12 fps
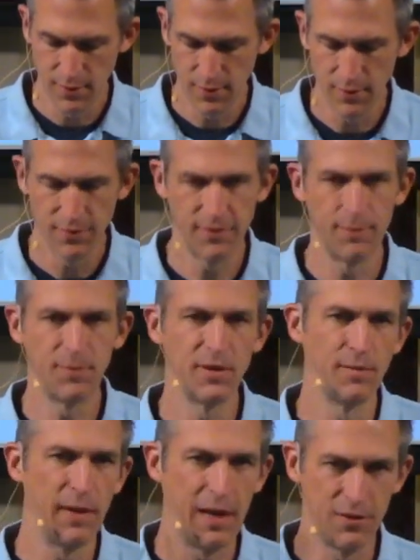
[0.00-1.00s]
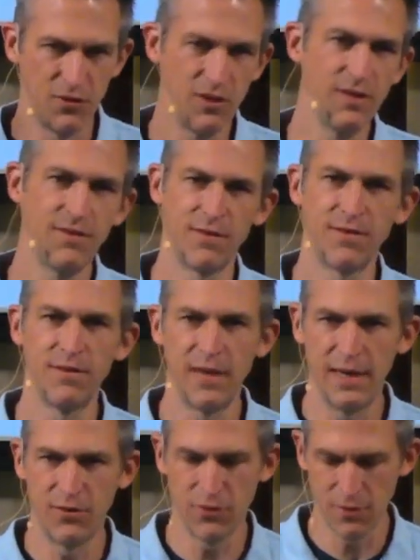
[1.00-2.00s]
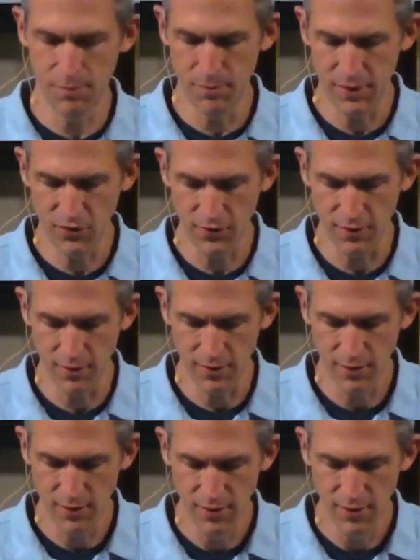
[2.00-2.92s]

something about Jesus' nature and mission,